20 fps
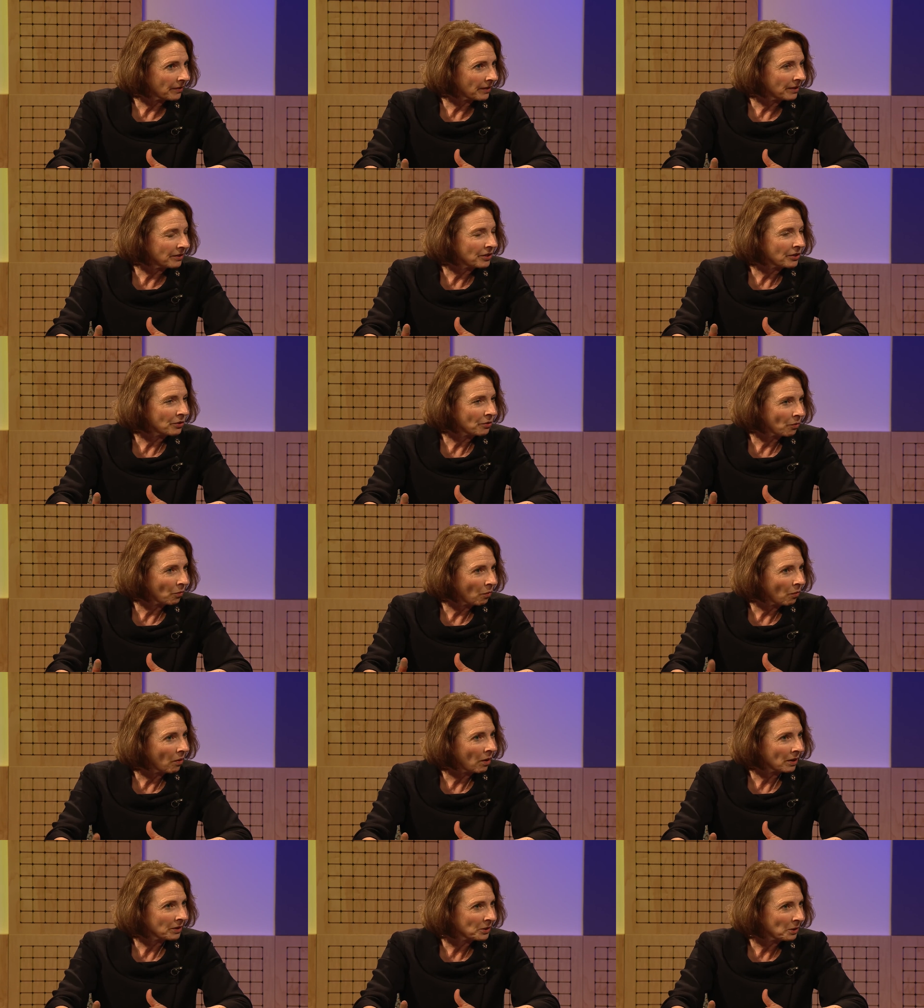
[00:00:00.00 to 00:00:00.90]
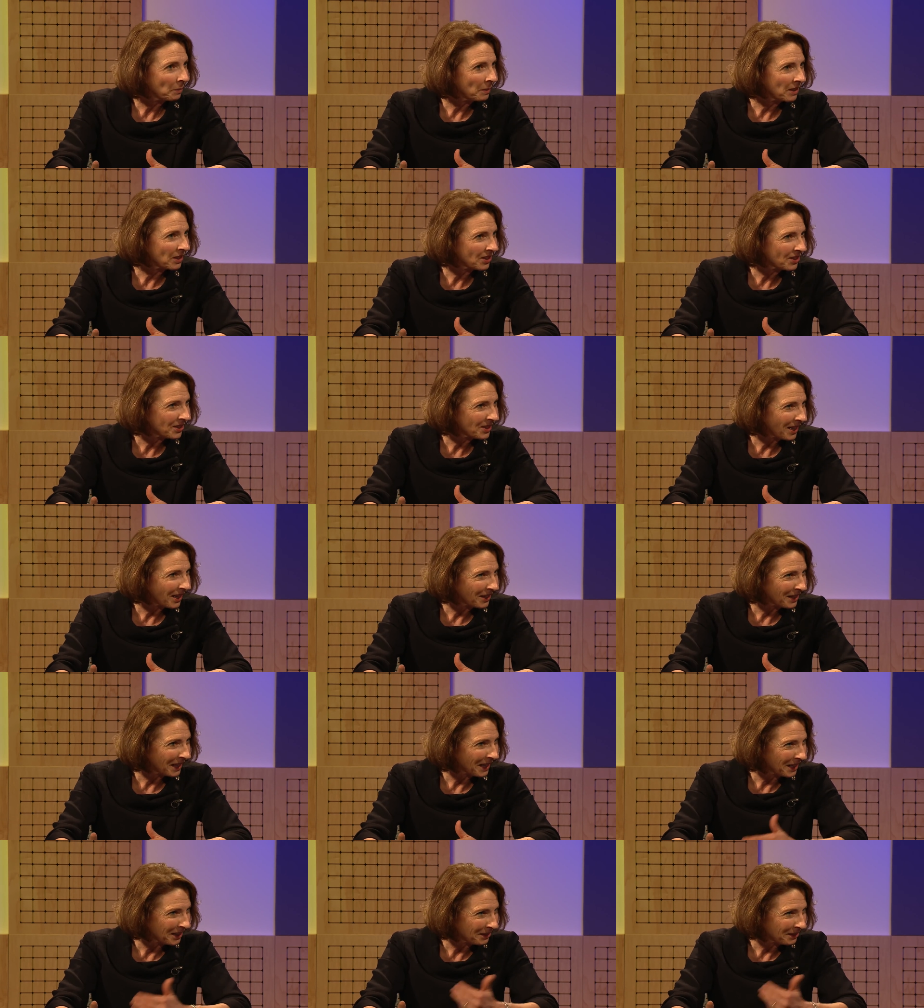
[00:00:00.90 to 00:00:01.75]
They didn't want I, to be I selling.